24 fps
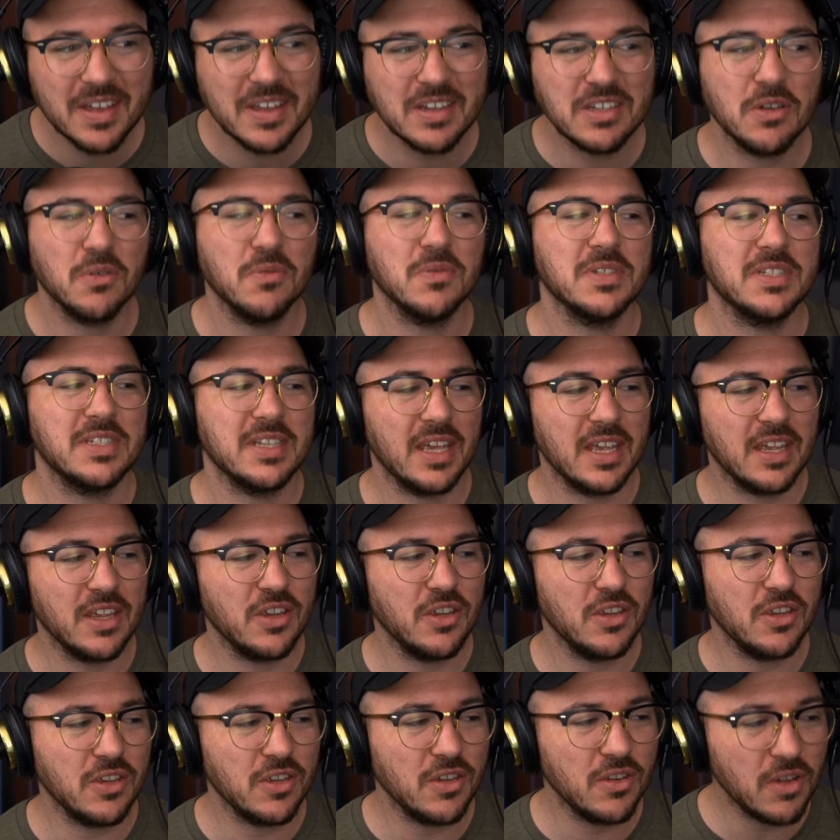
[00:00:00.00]
Don't say,
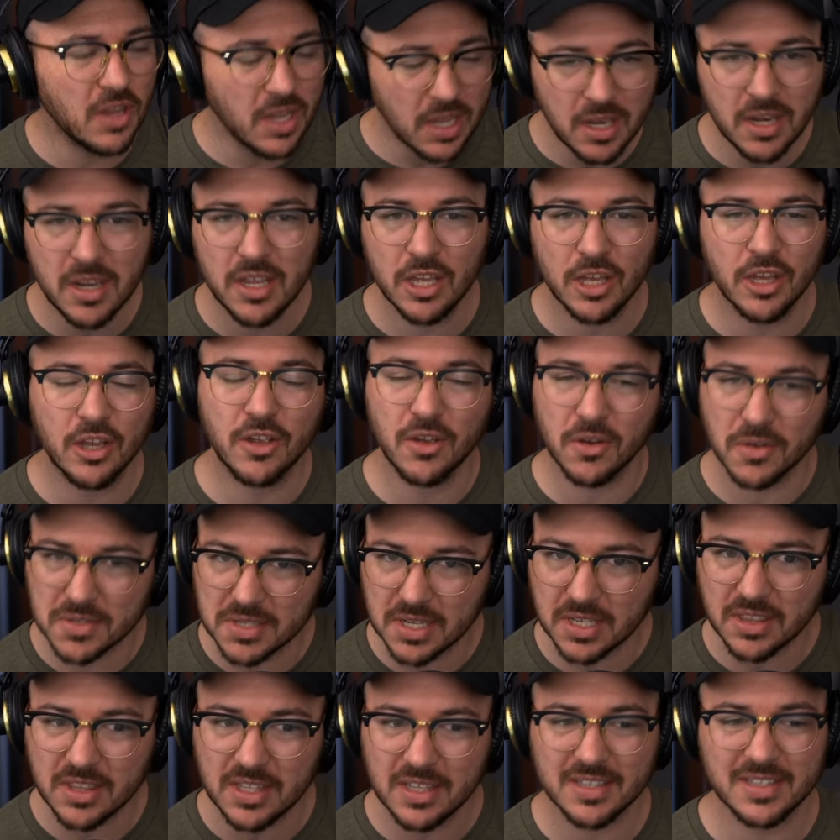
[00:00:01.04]
you idiot, it goes
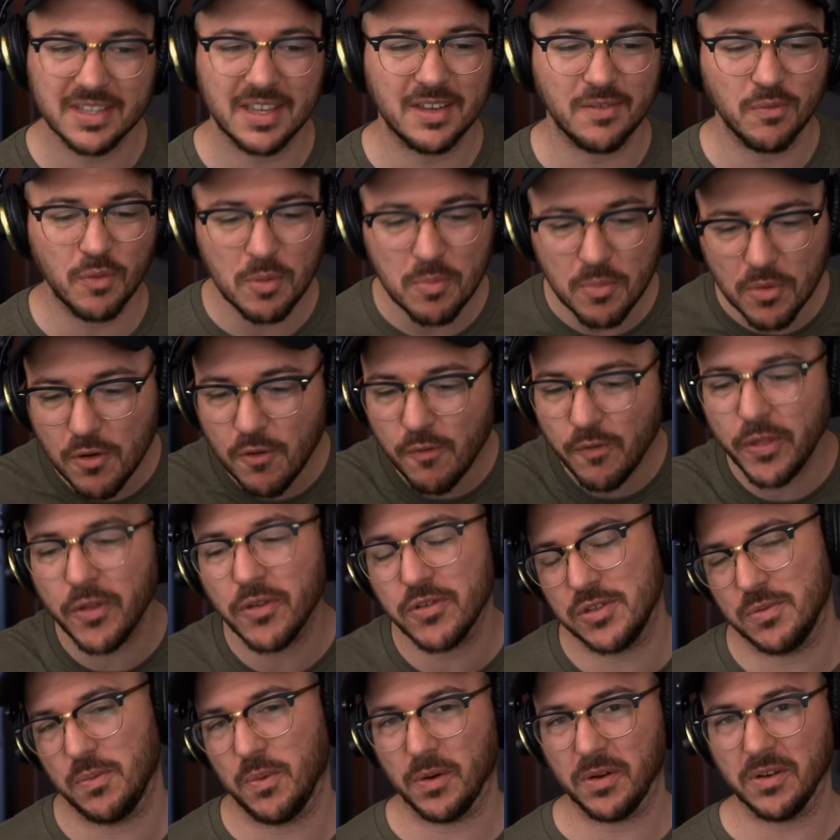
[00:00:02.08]
like this. Like, remove
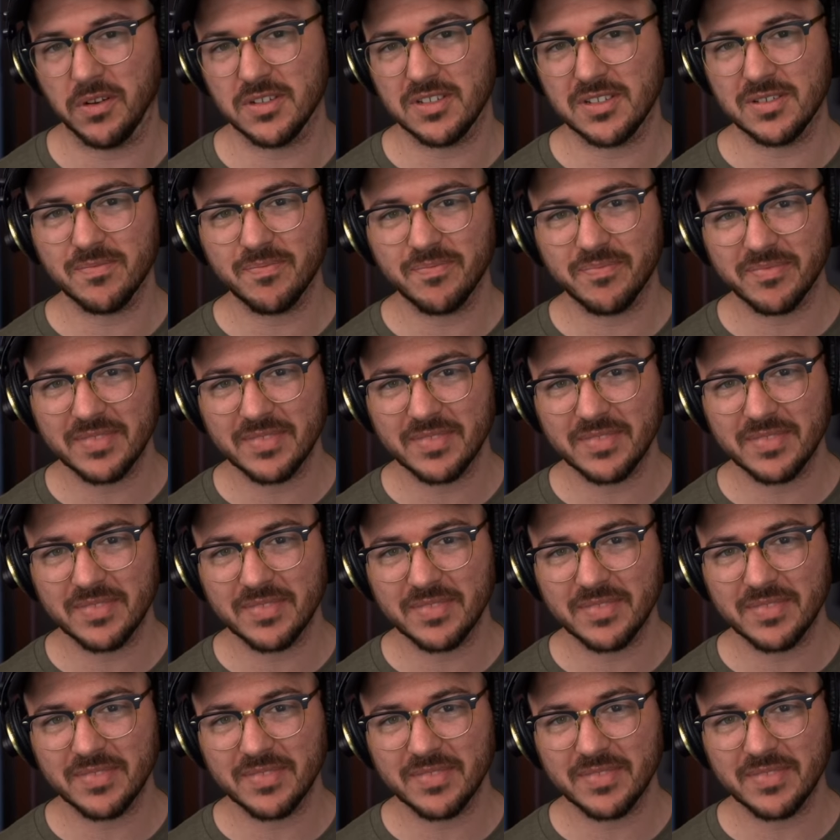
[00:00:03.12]
those words.